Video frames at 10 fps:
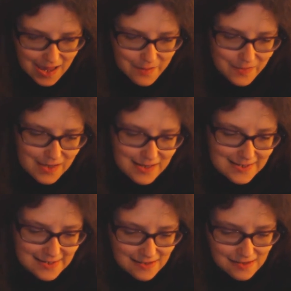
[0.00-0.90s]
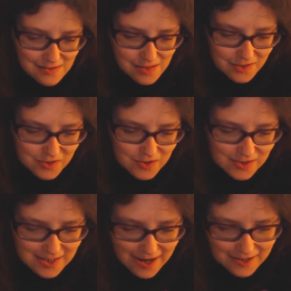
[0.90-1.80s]
he's
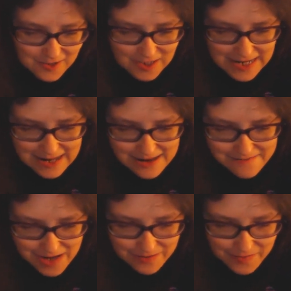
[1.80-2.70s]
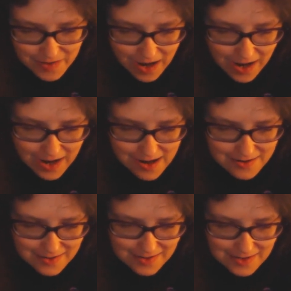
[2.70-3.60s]
studying engineering
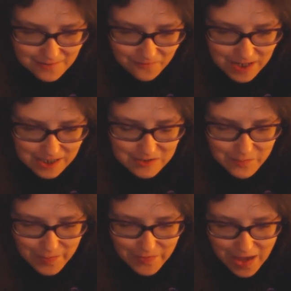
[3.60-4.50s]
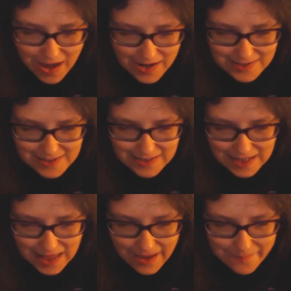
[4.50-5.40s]
and he thinks about that as
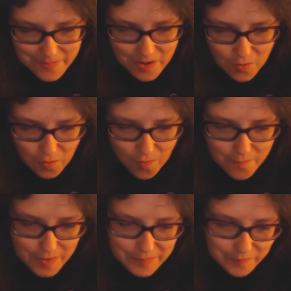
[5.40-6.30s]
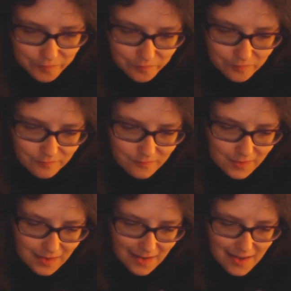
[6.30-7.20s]
he's climbing up.
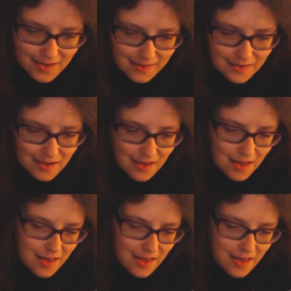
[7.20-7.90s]
And